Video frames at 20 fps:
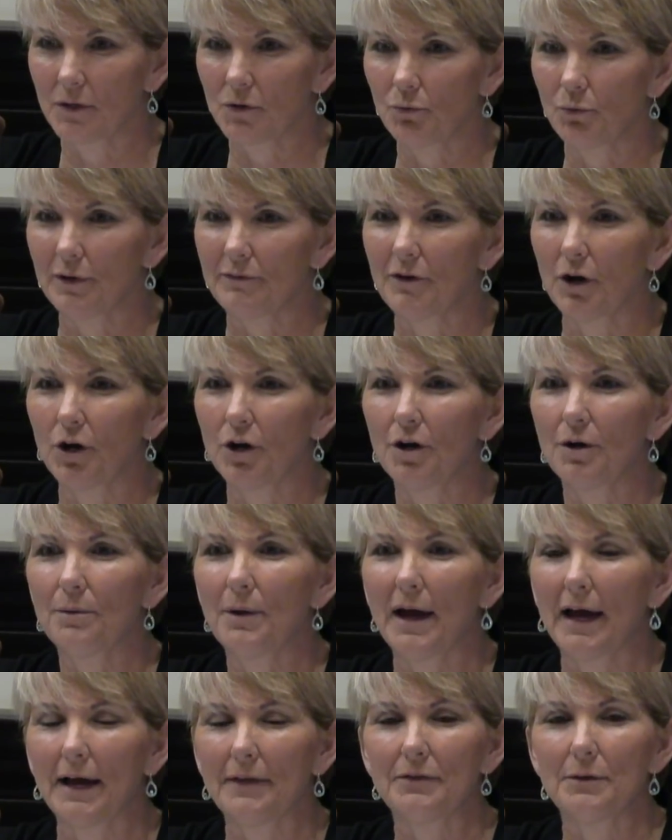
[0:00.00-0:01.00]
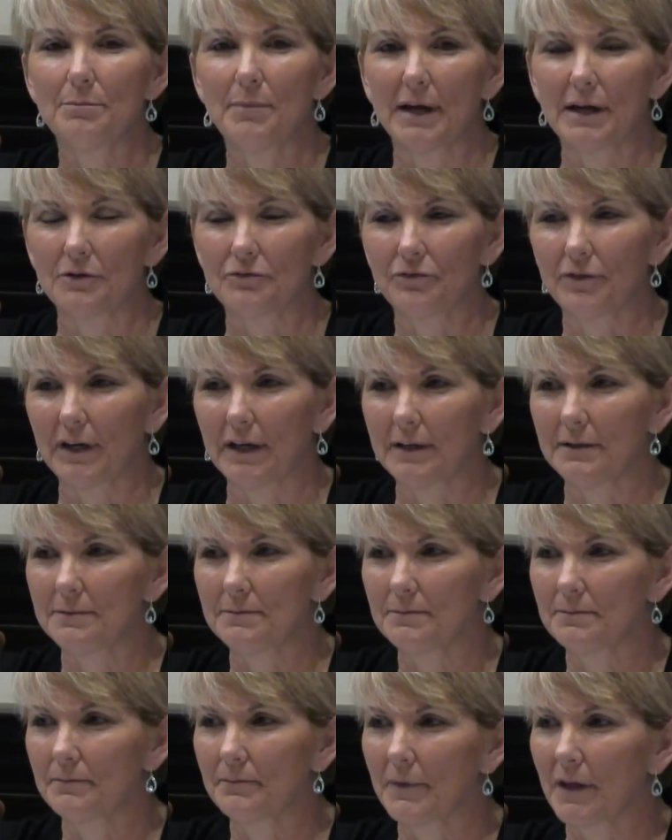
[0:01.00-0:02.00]
We've all had the benefit
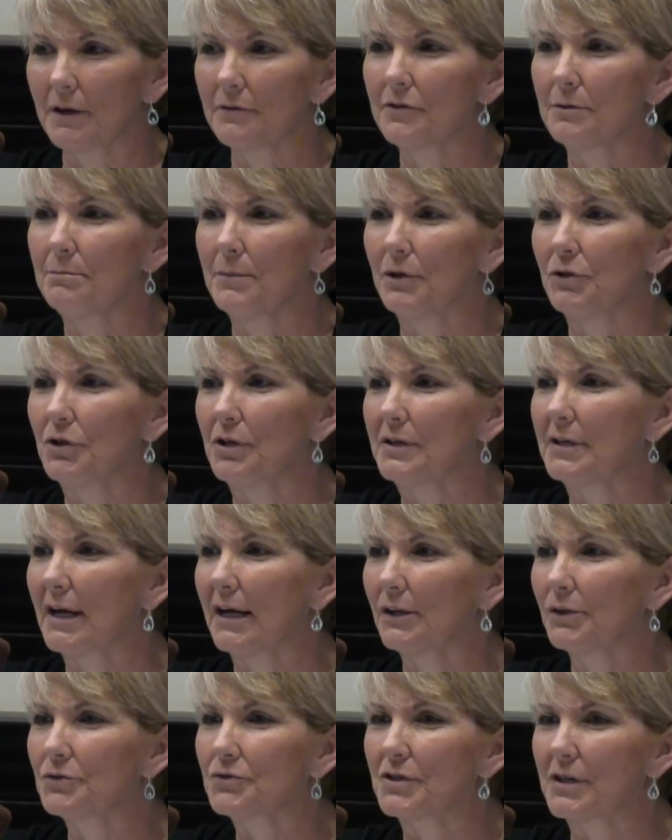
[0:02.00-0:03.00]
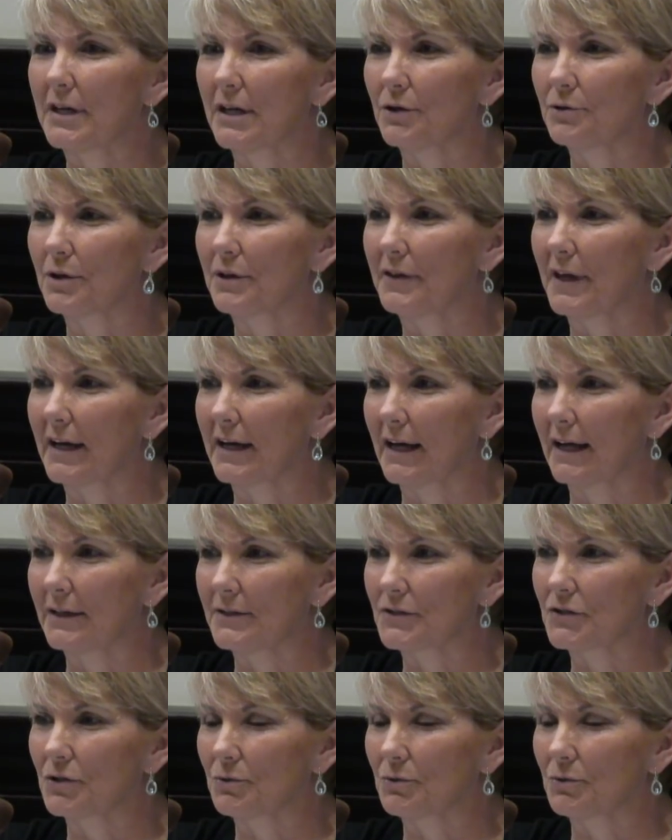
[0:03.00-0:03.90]
of the $1 million a year that adds